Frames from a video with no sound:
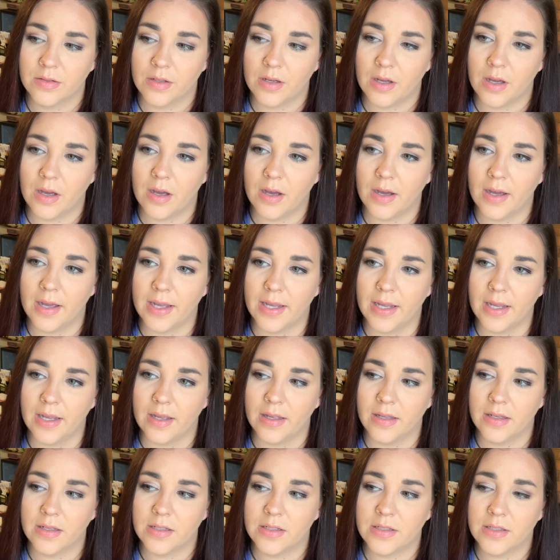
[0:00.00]
I
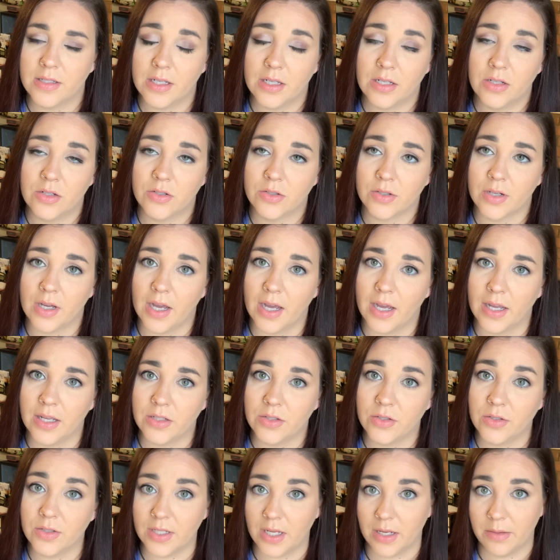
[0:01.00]
did try
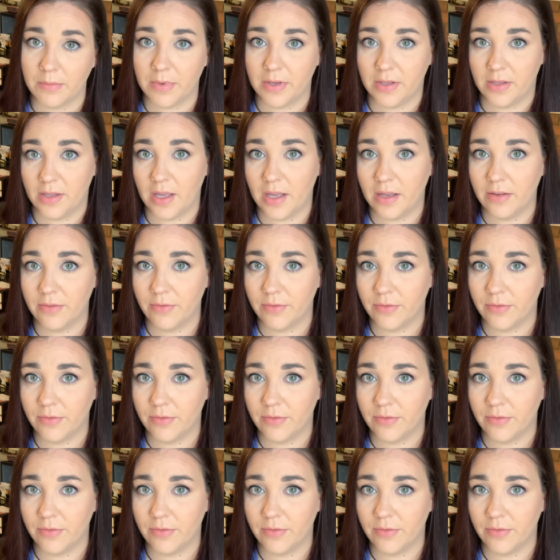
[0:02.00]
to take my life.